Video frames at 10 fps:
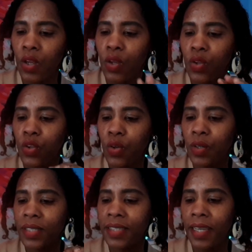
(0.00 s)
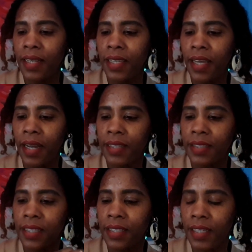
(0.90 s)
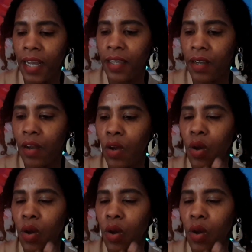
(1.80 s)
Use daily as desire,